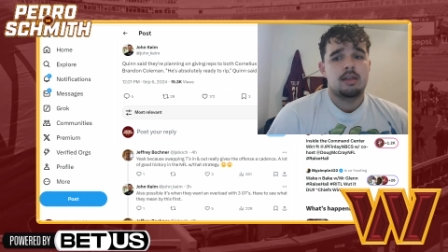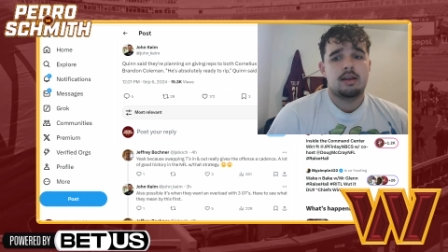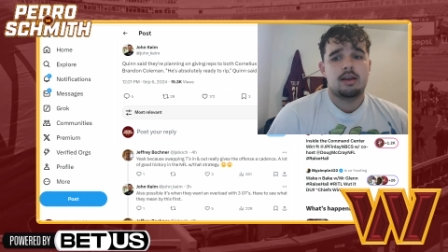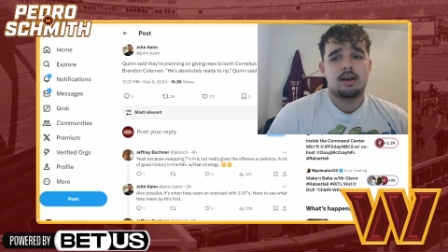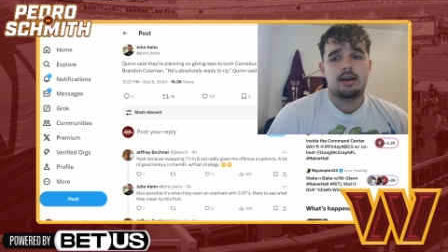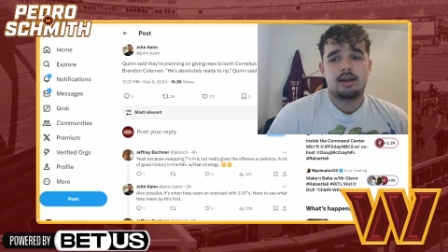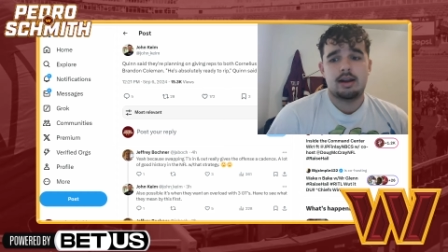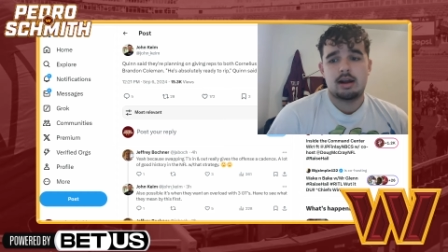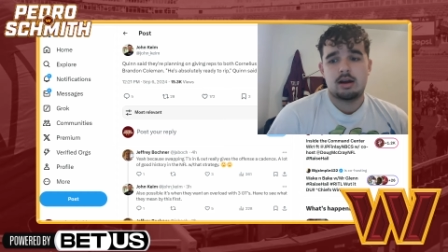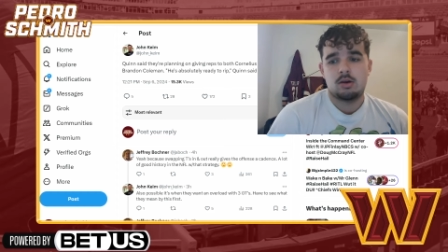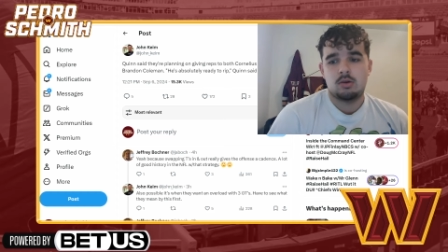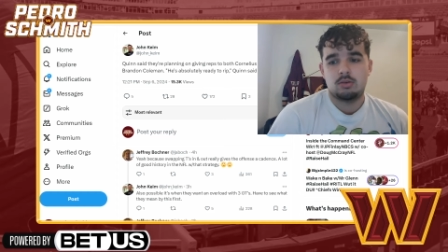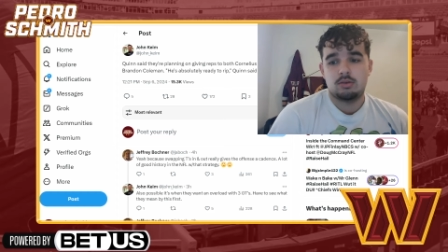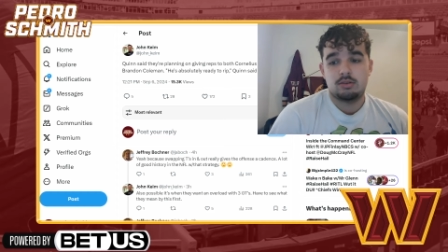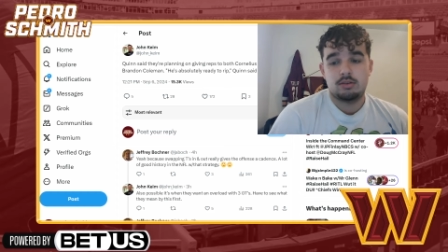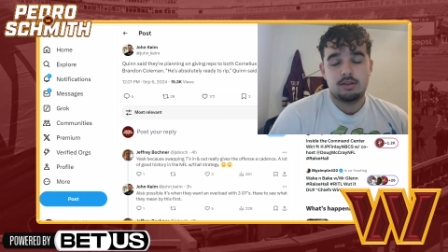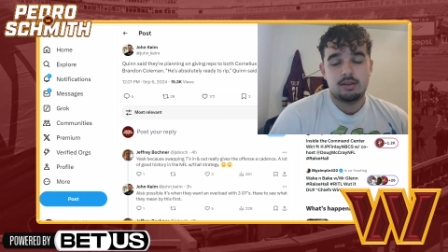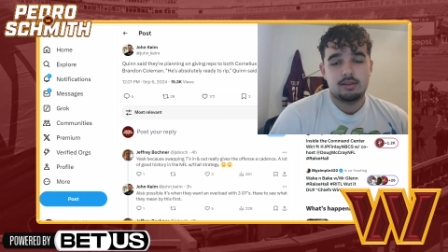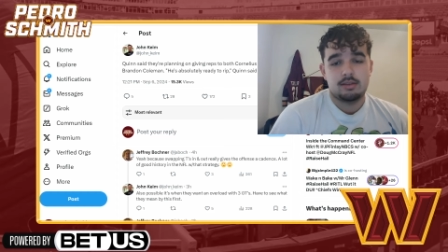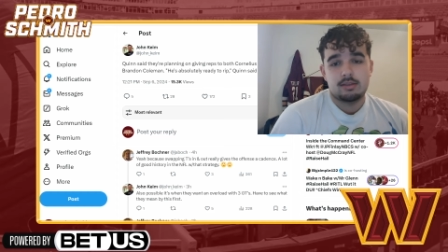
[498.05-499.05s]
Cut
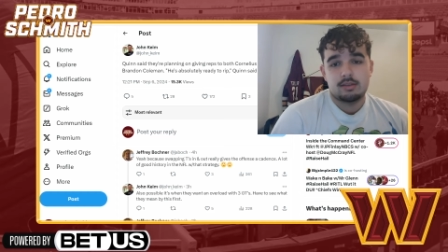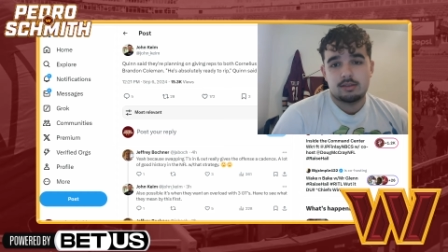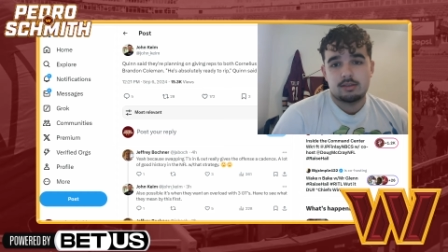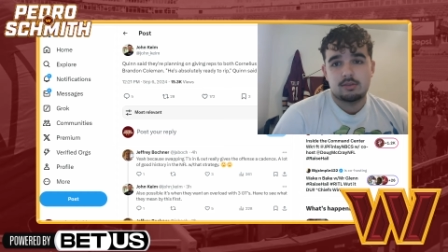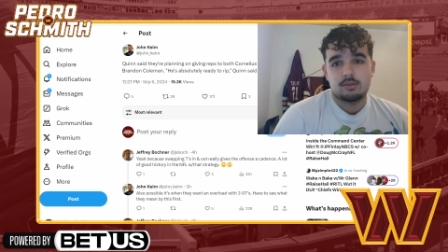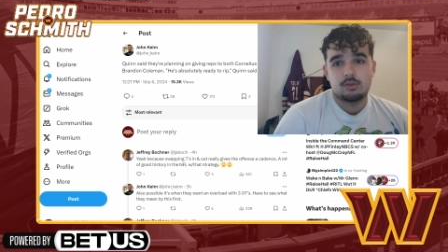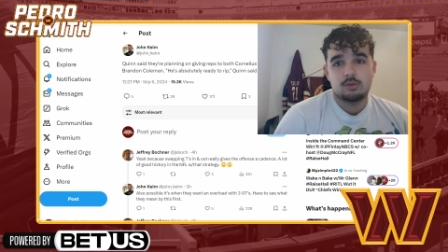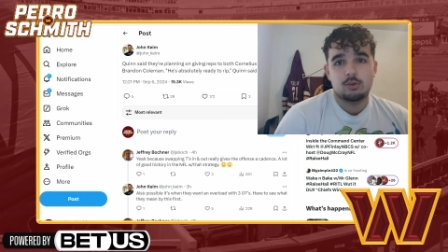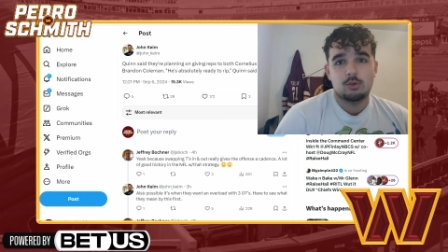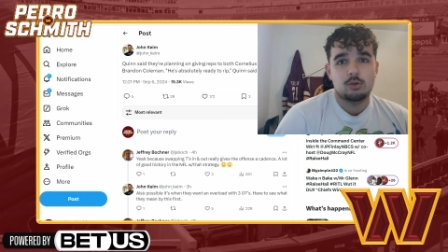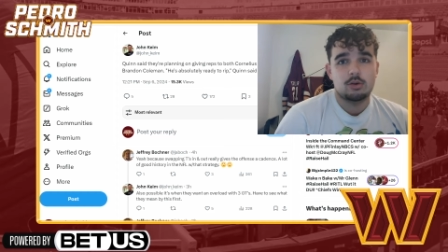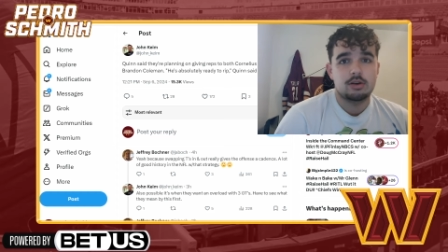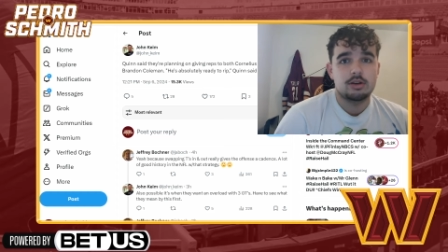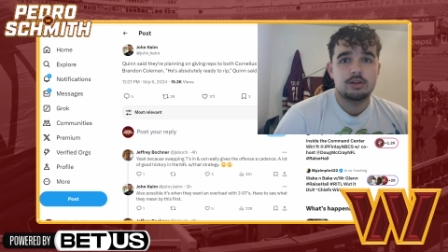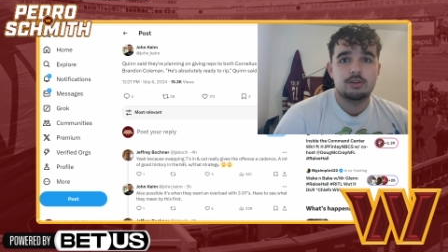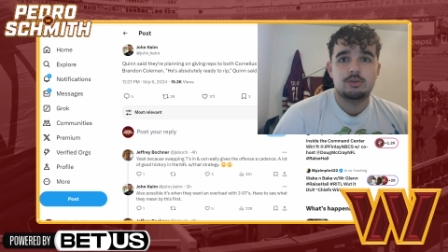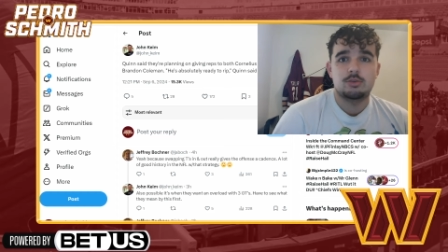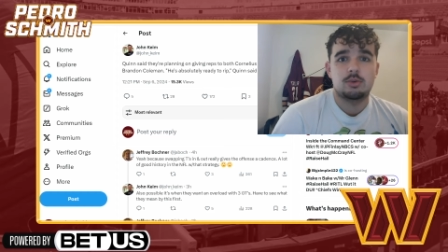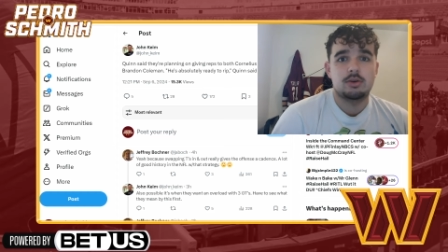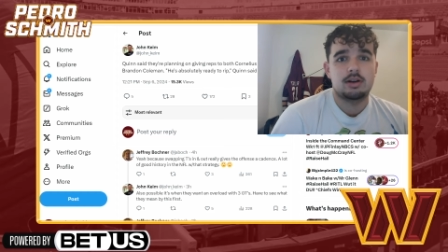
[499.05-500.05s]
out disk
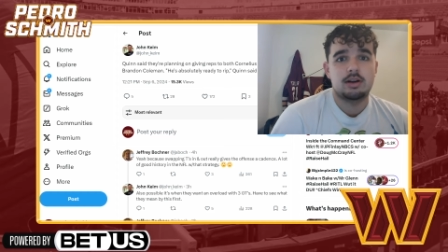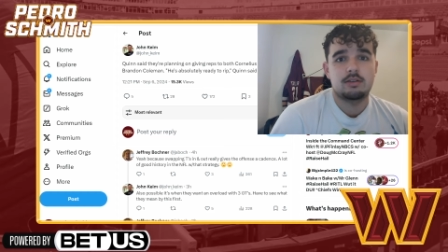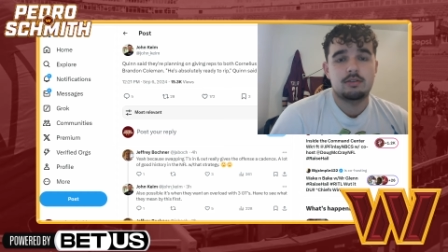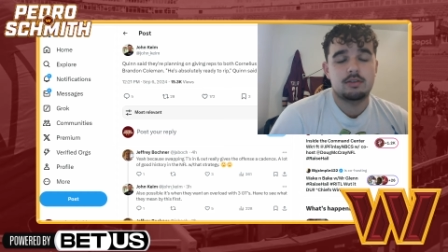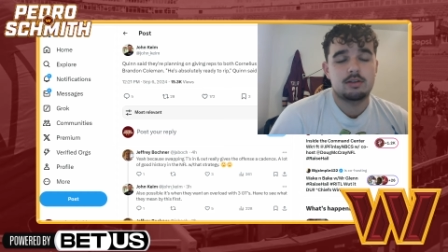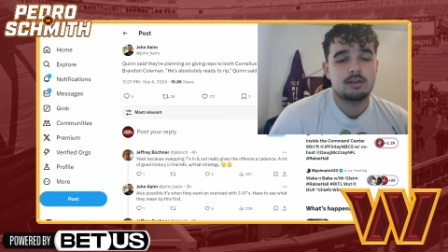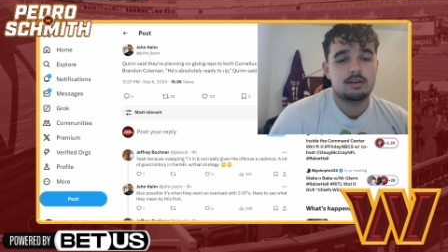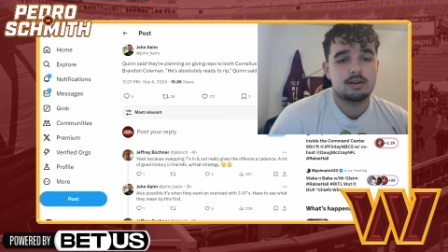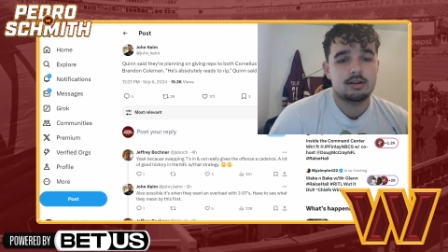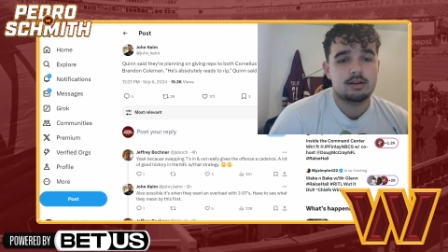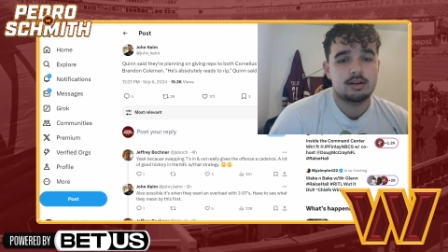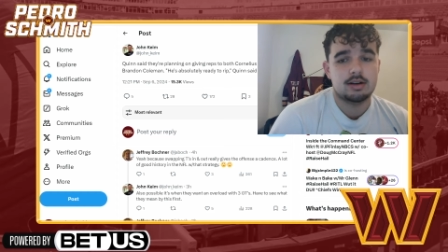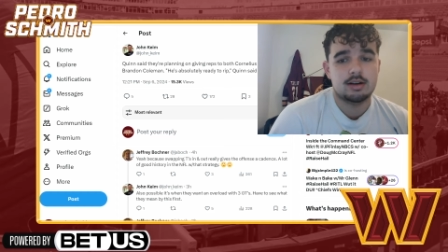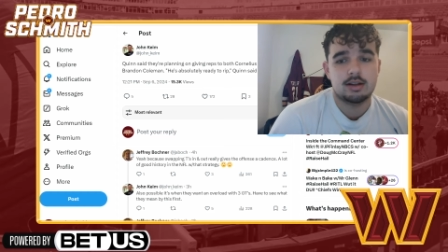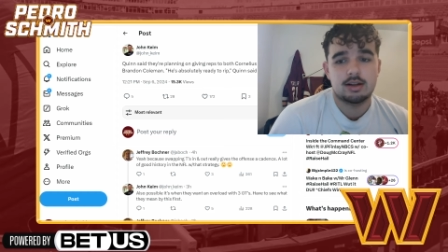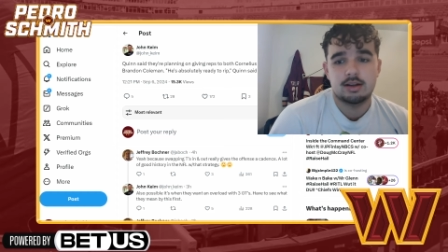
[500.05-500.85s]
storage, whatever,